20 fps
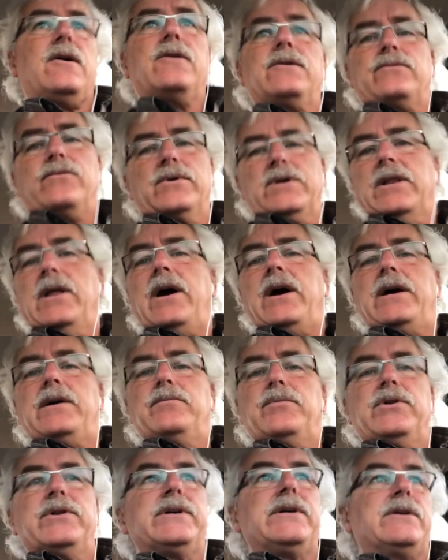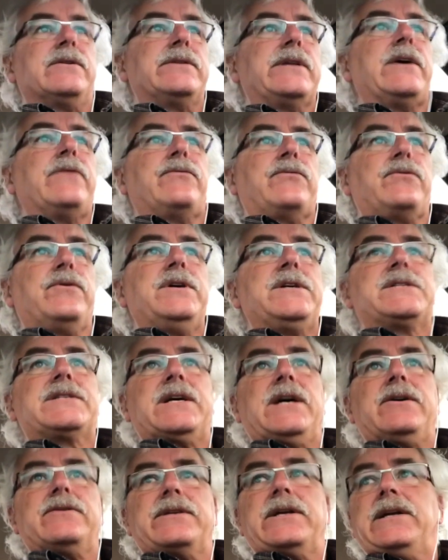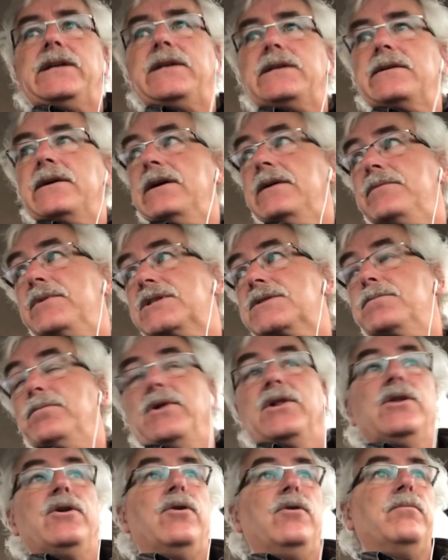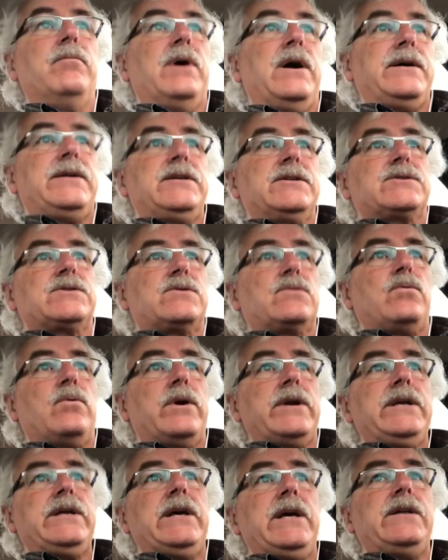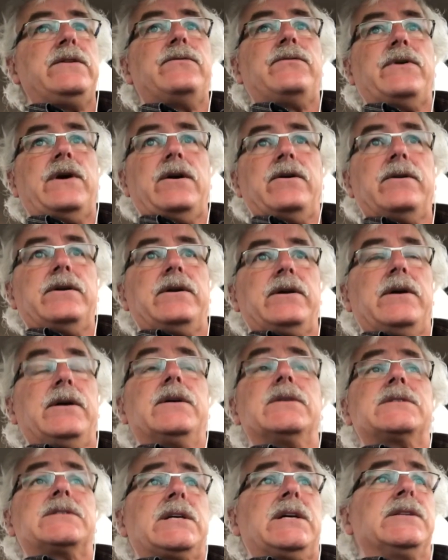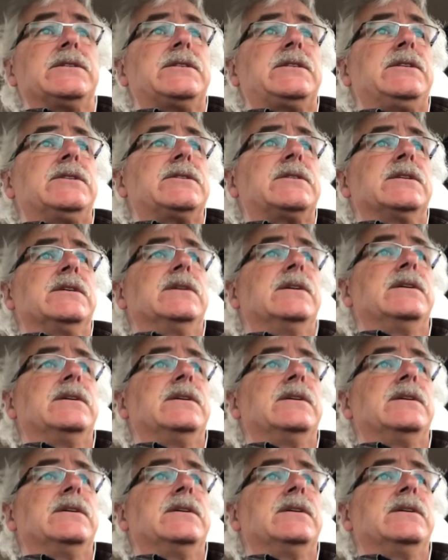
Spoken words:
reliable here. They freeze out anytime it's below minus 28 Celsius.